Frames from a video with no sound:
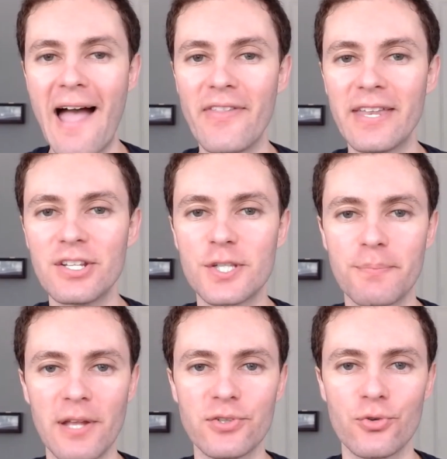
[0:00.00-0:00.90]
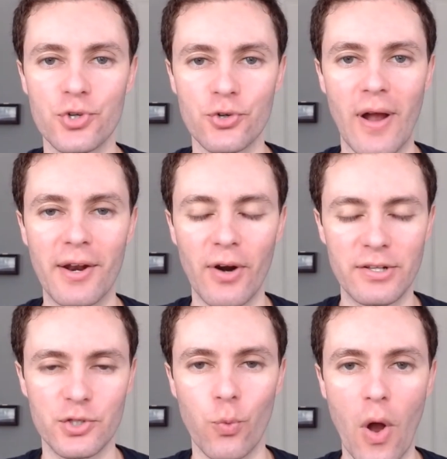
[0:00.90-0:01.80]
And that is Spencer Strider
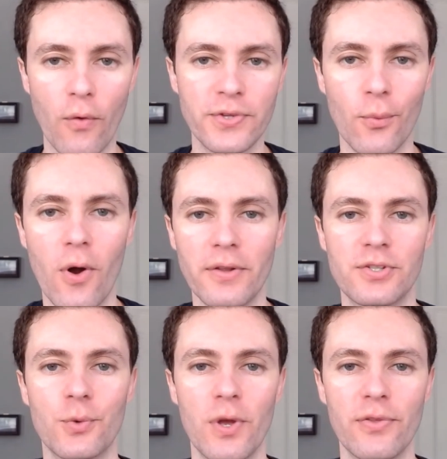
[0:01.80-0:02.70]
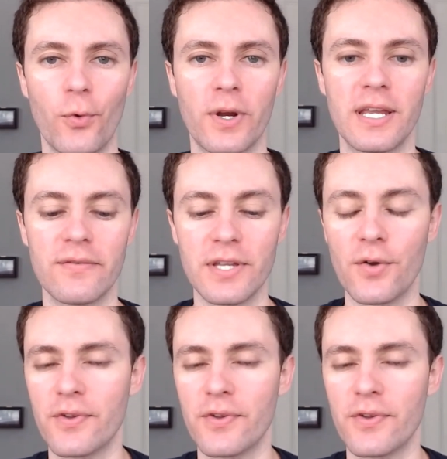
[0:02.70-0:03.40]
at 12-1 to win the Rookie of the Year.